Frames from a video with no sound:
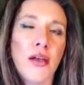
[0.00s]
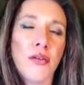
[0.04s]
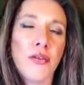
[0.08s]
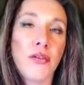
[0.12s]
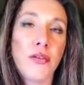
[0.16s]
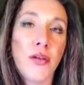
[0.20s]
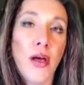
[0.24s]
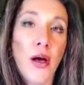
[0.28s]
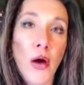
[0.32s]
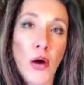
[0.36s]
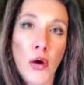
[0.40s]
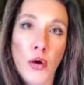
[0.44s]

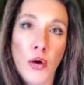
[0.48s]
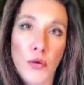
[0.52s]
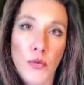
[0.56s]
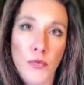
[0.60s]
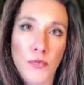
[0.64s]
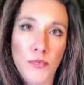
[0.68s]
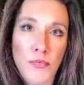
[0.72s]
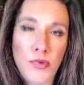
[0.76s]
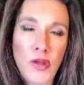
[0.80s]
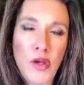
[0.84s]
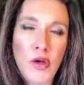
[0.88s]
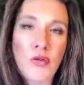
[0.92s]
So
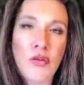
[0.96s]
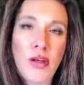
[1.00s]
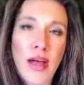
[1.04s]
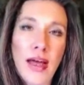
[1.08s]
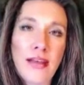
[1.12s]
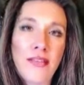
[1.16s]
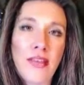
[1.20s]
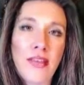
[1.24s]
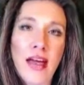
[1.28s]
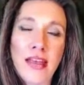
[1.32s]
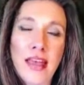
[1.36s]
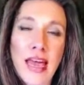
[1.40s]
you
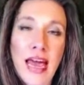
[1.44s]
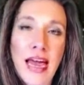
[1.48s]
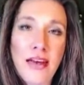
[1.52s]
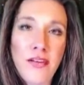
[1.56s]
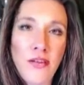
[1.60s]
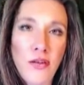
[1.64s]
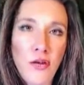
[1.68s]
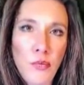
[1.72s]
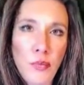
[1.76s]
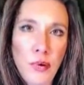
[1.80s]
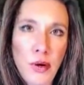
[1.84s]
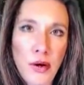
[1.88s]
take that
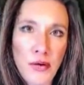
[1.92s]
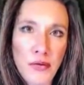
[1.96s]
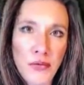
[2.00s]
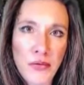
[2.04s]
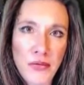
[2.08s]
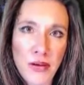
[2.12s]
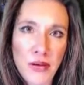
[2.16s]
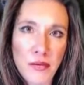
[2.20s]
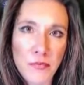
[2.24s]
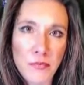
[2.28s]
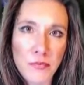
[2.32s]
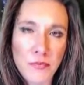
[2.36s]
Ketu
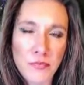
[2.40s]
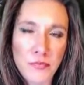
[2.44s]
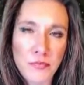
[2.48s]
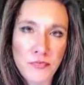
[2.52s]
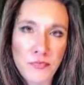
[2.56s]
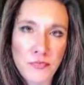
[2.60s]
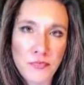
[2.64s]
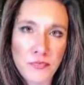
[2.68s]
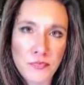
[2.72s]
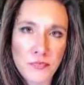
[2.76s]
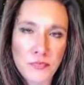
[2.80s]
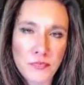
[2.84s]
person,
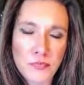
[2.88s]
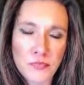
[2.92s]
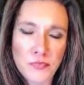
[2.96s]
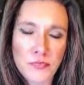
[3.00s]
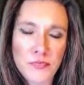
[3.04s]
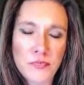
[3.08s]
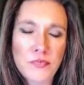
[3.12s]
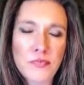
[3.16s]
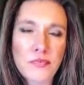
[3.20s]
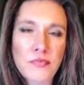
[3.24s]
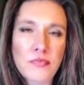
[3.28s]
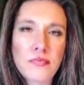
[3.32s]

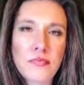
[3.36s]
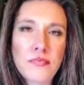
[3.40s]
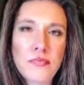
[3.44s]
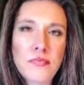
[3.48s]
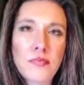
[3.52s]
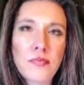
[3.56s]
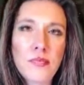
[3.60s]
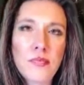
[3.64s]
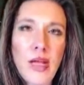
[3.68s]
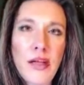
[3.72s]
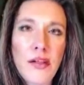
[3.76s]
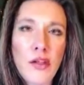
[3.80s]

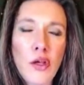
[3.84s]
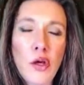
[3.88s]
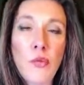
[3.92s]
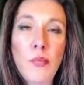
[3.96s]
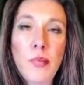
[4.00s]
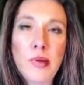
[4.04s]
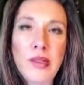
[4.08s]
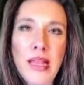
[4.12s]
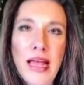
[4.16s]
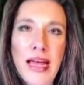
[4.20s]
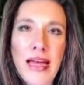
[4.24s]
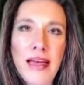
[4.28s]
you
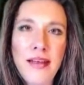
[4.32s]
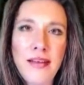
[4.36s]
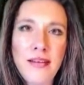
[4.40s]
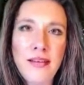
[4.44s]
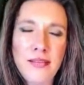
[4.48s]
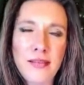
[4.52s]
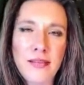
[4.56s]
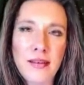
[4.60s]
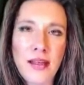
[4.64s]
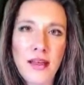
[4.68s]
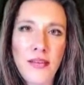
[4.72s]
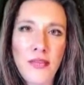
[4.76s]
place
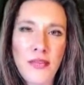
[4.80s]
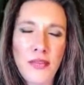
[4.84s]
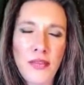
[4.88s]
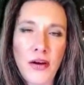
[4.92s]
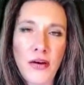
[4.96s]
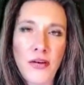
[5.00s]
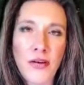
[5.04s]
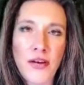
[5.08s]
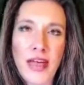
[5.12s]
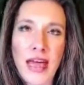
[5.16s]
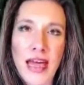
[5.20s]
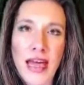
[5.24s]

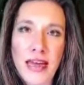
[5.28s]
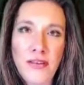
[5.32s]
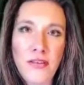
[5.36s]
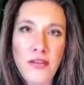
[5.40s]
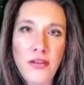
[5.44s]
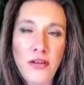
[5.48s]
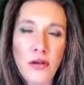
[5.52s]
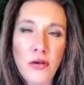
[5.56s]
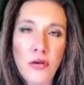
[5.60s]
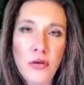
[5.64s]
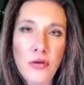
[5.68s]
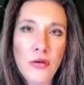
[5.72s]
their
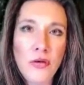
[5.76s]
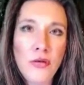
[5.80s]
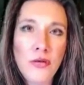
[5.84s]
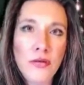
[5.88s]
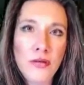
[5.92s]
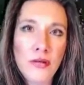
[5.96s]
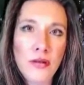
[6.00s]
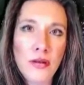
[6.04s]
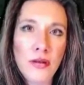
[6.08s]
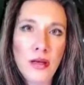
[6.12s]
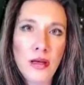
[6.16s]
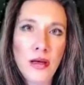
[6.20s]
Ketu
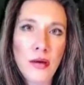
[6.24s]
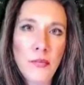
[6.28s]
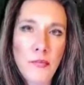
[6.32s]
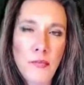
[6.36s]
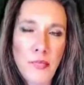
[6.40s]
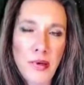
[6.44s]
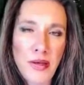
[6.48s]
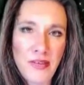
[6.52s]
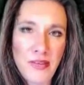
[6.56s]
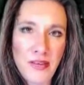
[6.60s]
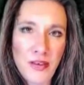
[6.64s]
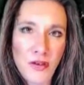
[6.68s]

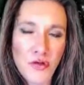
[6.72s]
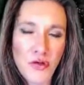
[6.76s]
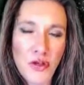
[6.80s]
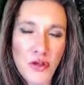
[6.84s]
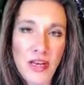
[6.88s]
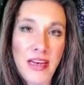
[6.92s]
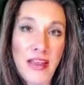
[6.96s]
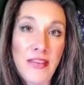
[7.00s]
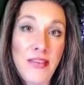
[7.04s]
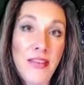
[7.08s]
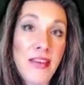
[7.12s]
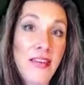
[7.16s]

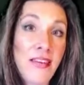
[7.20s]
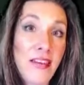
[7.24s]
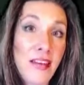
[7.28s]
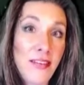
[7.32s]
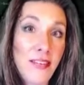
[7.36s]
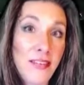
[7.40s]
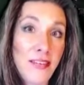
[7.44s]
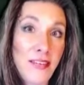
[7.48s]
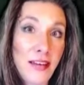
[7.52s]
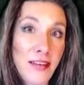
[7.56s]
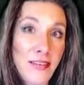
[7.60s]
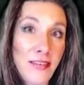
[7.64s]
position in the
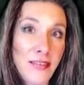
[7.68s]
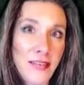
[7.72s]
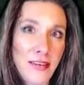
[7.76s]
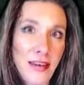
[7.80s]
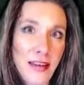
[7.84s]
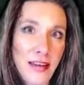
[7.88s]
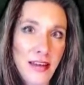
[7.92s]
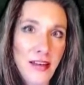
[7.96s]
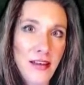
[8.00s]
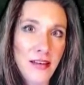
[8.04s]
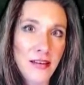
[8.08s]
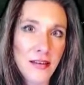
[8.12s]

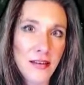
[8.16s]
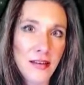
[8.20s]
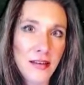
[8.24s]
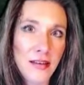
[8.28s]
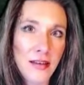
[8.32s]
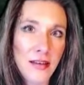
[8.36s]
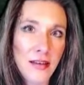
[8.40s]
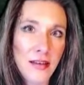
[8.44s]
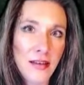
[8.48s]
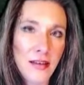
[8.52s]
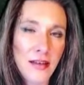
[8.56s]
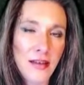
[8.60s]
D60.
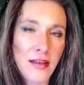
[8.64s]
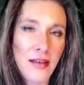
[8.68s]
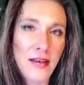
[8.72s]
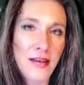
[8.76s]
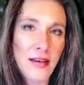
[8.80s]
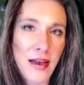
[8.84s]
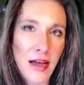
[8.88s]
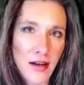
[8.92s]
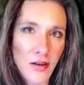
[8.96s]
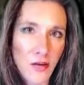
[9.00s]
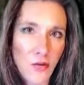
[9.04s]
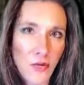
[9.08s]

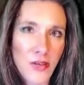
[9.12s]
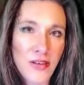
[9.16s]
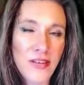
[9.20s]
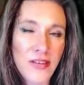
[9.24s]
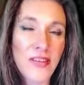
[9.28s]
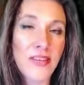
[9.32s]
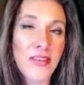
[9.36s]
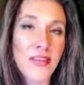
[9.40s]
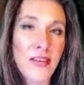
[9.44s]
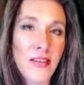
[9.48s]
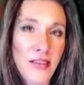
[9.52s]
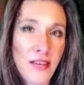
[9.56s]
Now this
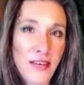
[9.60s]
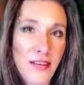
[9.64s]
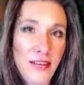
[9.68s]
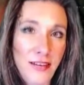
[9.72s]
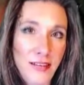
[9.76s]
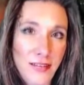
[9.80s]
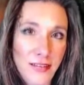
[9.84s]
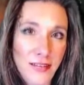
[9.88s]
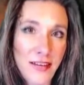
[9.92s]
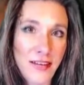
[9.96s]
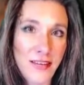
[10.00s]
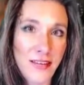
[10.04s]
is in the
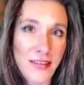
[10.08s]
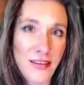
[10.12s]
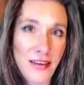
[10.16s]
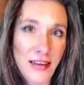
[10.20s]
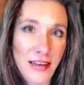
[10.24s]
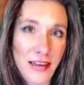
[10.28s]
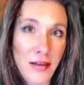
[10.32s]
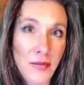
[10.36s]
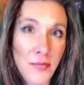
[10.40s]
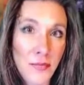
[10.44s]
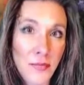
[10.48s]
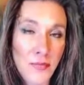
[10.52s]

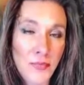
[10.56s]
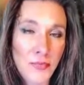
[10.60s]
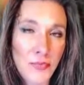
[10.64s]
D60.